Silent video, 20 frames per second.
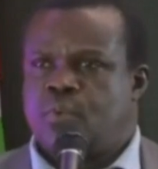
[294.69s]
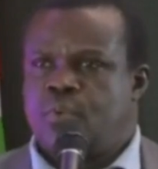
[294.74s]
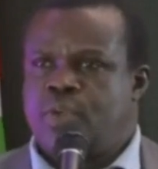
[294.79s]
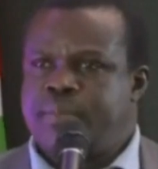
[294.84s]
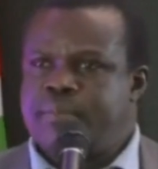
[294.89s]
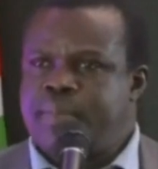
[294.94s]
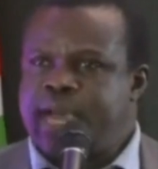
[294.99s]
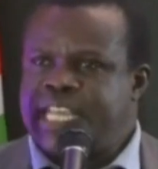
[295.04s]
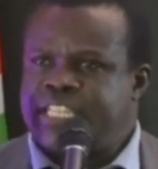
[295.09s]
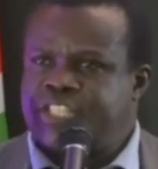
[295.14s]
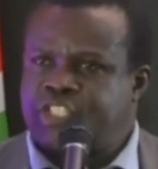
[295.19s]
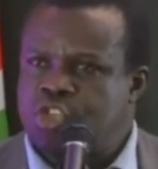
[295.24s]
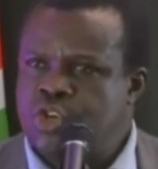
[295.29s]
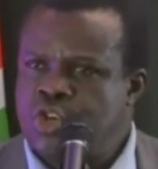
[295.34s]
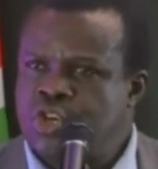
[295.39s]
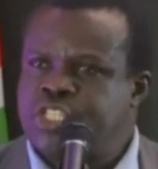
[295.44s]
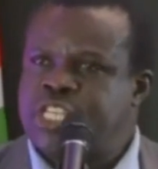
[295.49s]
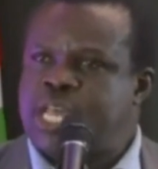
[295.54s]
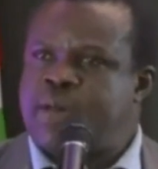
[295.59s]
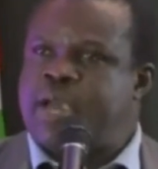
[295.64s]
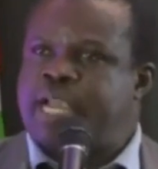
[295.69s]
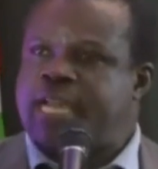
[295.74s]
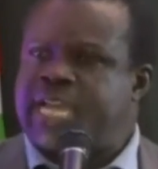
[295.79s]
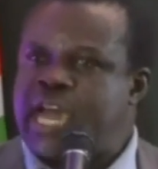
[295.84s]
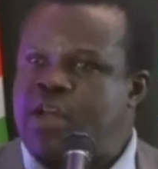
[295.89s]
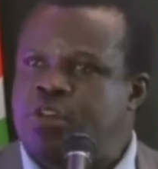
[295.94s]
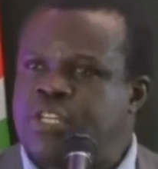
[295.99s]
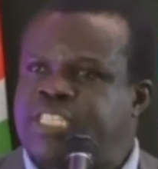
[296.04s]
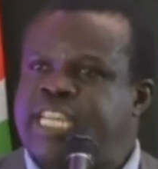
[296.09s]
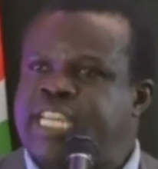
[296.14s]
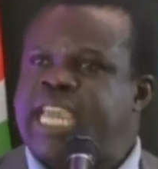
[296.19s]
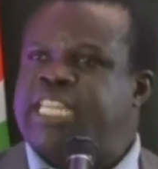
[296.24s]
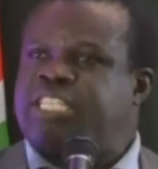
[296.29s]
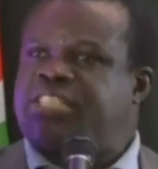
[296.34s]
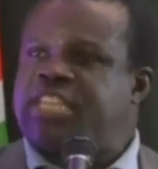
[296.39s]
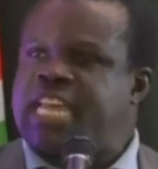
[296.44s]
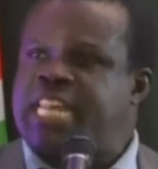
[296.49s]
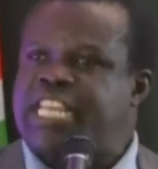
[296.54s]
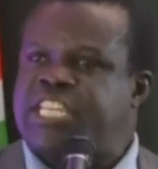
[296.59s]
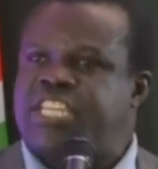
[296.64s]
We must use our
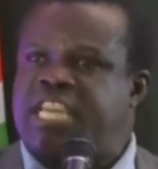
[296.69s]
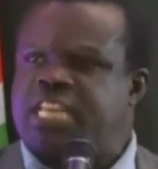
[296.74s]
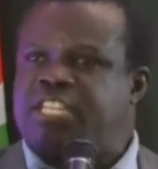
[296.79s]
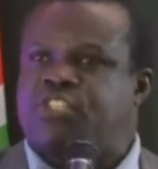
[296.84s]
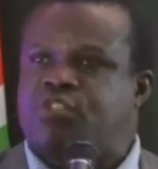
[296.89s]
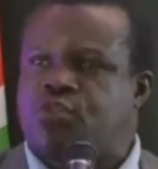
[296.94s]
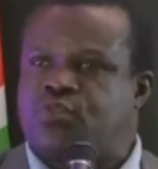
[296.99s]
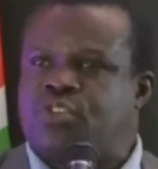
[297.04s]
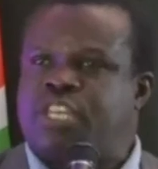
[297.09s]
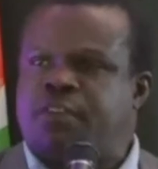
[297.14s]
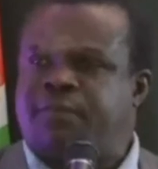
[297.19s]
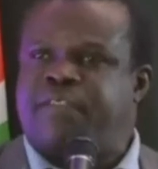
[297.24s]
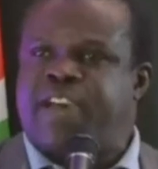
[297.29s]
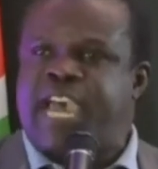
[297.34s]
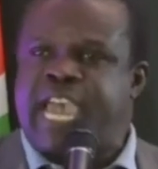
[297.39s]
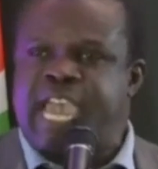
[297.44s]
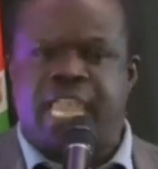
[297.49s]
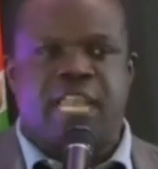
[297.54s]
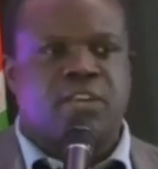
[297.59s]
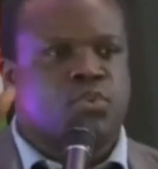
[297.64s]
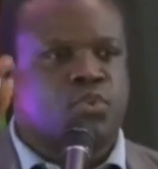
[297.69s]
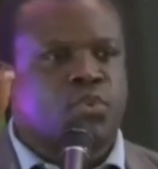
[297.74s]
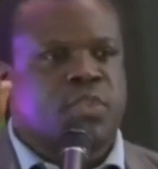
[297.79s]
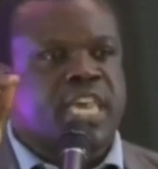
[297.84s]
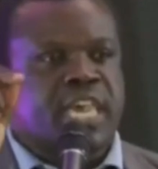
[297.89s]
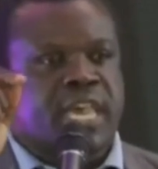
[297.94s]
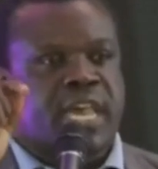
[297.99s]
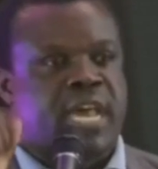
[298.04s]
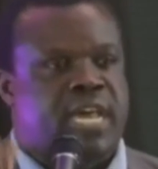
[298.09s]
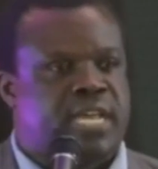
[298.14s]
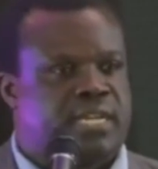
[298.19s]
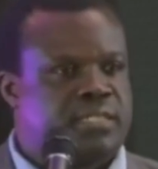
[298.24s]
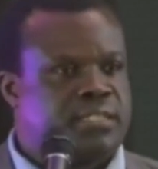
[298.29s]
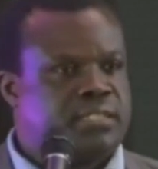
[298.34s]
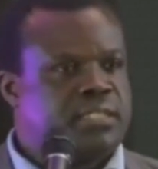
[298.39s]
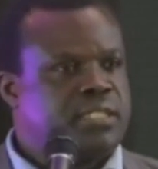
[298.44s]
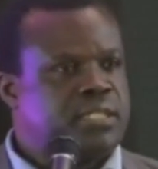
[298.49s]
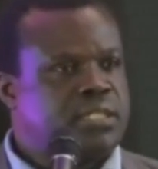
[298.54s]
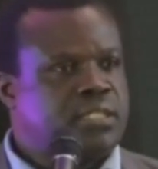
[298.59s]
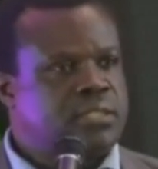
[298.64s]
counterintelligence to define who they are,
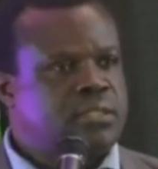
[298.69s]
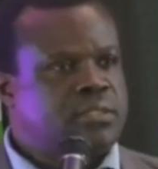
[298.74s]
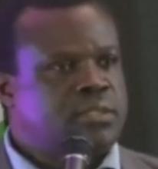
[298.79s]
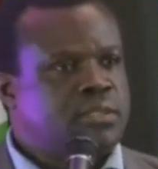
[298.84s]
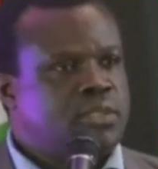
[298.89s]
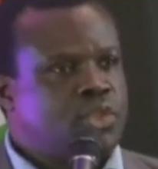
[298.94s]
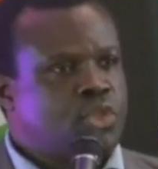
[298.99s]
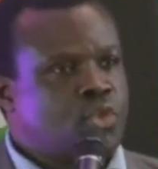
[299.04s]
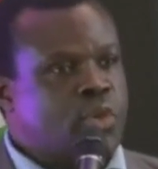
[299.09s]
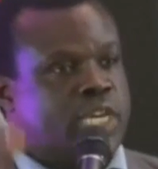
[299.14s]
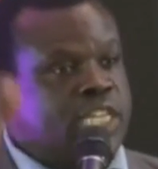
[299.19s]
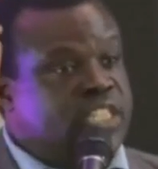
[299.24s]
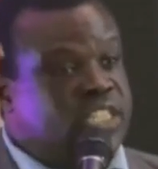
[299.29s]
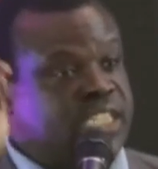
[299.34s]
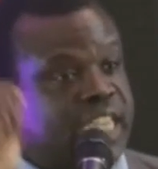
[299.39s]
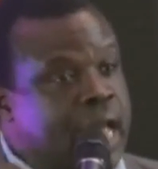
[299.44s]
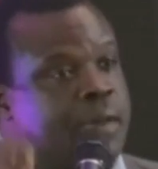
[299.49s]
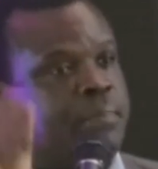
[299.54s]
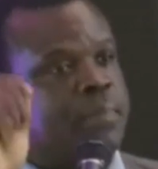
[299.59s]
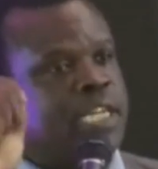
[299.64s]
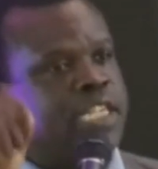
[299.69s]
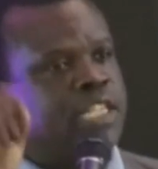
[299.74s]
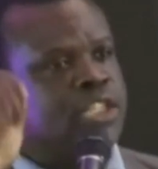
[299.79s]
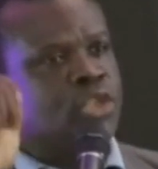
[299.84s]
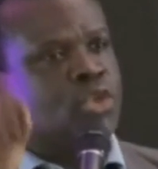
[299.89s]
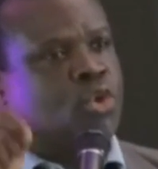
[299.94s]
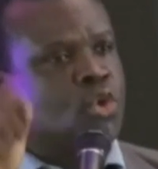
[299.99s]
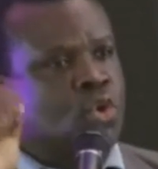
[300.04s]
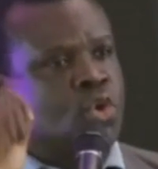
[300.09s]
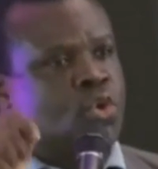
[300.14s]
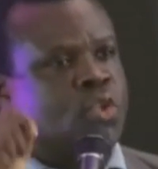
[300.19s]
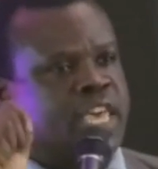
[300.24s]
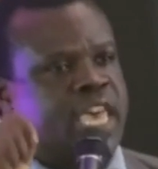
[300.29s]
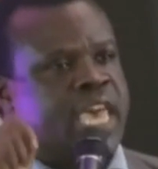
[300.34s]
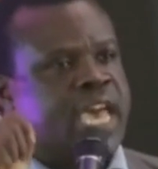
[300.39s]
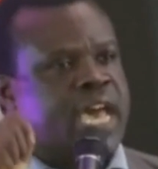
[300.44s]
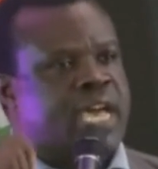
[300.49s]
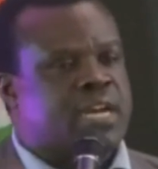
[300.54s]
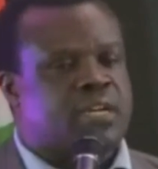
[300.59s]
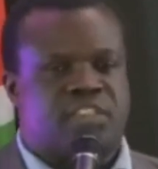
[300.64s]
to establish who
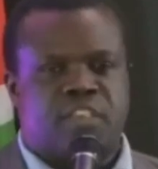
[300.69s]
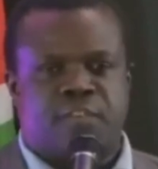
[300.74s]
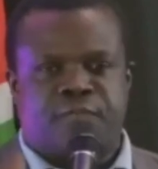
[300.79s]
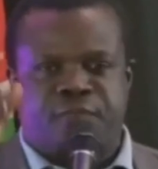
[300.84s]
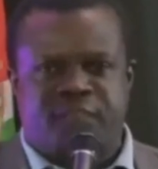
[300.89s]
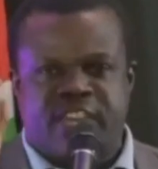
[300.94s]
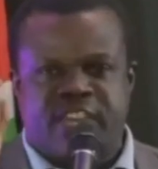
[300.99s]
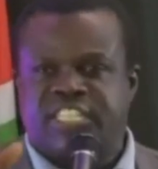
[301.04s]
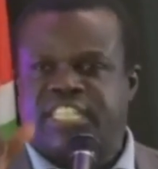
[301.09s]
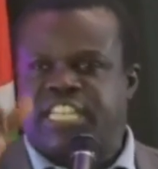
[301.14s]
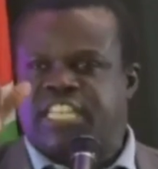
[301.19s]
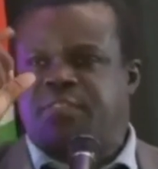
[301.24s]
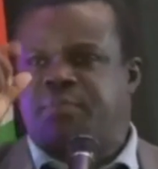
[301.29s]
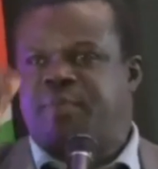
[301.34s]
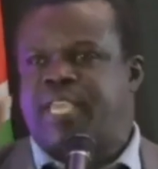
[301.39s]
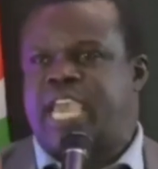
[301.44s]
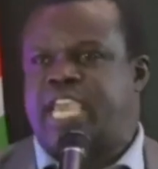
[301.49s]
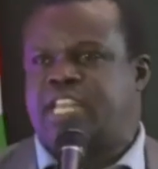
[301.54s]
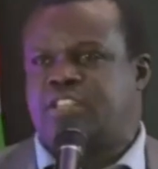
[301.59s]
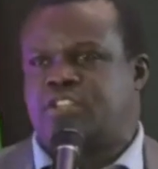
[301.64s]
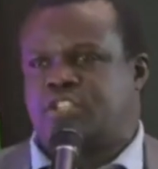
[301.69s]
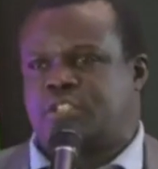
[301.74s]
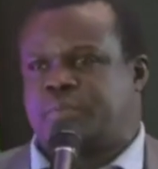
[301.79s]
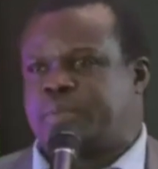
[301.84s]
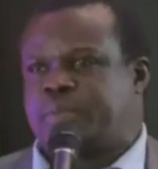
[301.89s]
they are, the faces behind